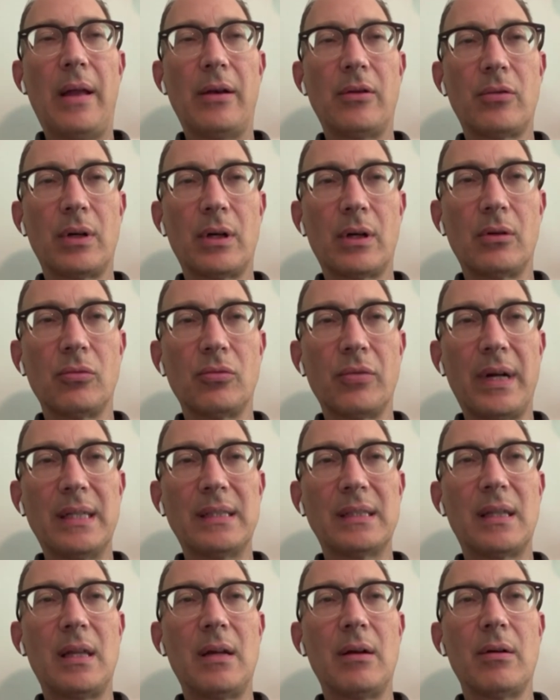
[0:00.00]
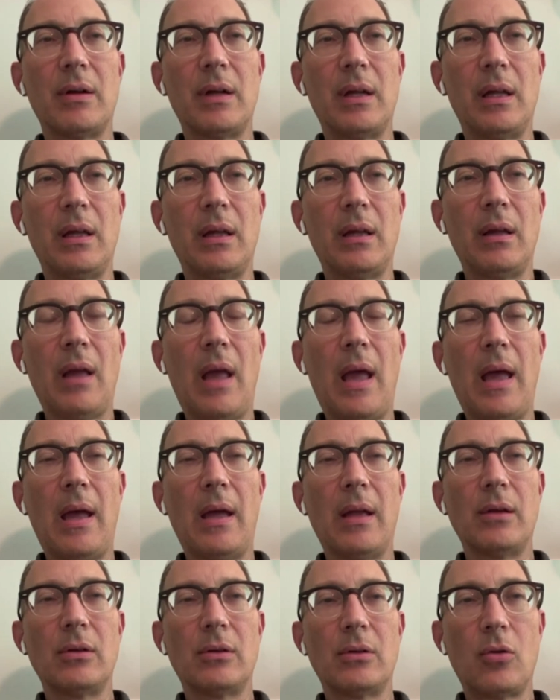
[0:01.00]
and critical race theory
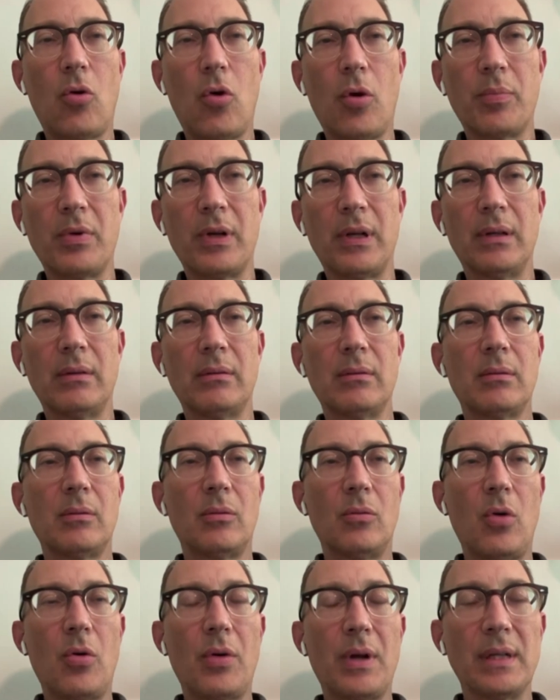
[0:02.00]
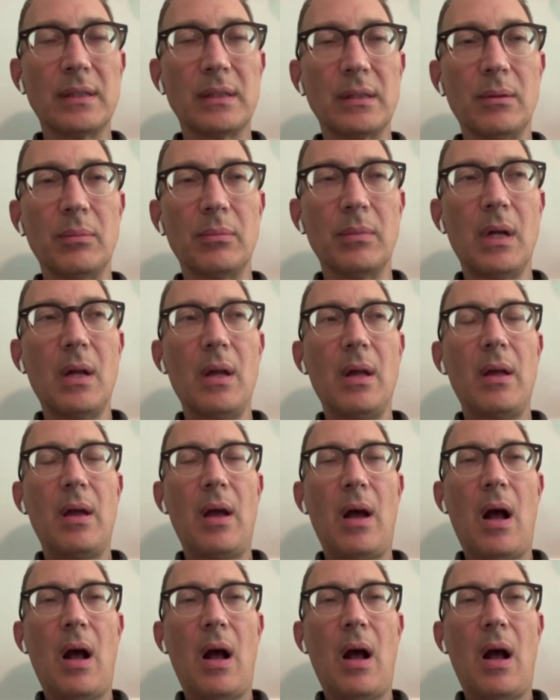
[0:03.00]
and corporate wokeism,